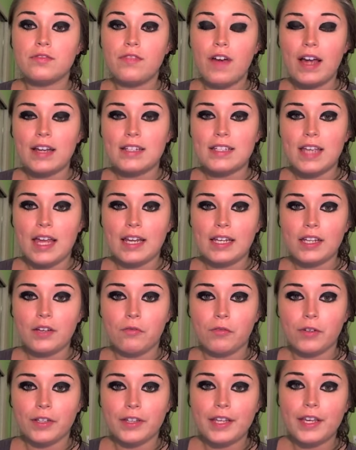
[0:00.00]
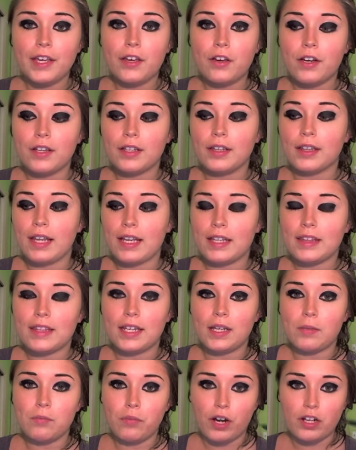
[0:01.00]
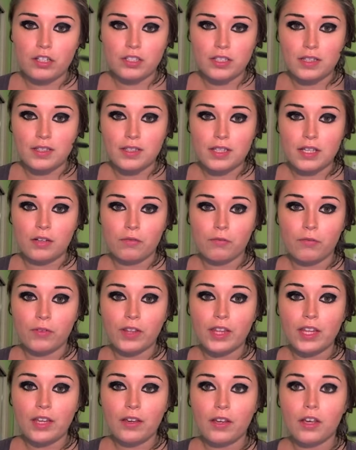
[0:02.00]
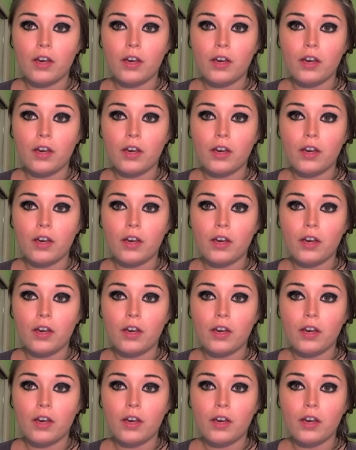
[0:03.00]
find any really good lengthening brush that's going to really